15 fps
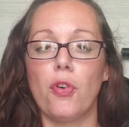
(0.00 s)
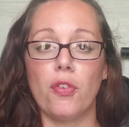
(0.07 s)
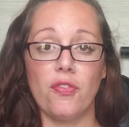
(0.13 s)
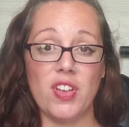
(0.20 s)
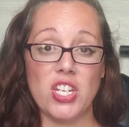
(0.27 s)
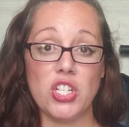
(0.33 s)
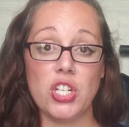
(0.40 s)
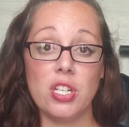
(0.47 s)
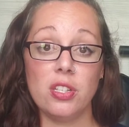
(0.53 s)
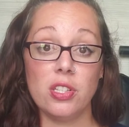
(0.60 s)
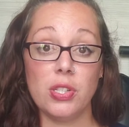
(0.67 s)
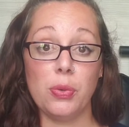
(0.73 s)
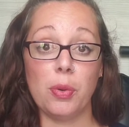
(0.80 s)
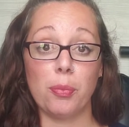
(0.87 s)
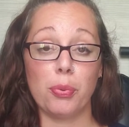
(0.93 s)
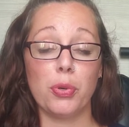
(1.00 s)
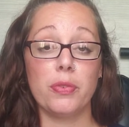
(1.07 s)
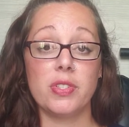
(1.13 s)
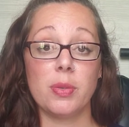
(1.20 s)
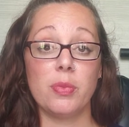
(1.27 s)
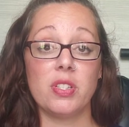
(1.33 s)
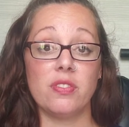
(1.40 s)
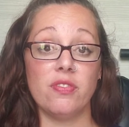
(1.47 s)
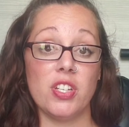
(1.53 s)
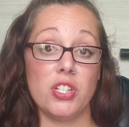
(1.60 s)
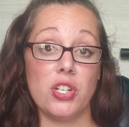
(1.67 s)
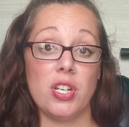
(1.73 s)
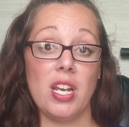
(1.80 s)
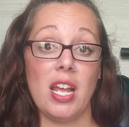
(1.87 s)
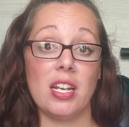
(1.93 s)
vision, to improve someone's
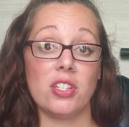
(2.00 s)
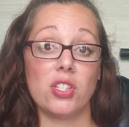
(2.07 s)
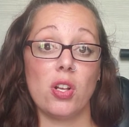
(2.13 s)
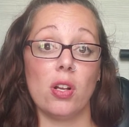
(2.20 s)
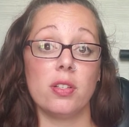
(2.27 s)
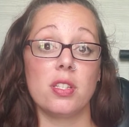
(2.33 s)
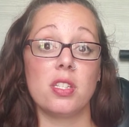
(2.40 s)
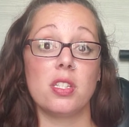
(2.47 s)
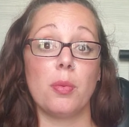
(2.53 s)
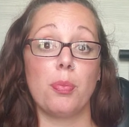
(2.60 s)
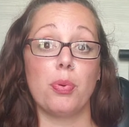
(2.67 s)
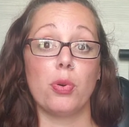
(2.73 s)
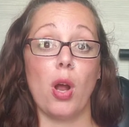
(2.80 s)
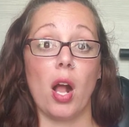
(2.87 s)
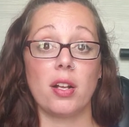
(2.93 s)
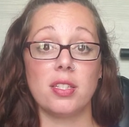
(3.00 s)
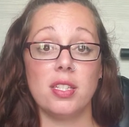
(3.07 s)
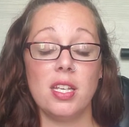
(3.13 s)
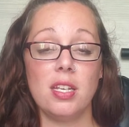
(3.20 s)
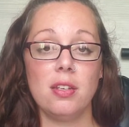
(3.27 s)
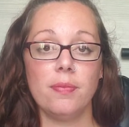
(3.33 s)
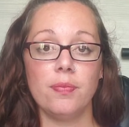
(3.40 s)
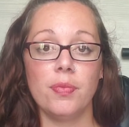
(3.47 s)
vision, and it's called Ciprofloxacin.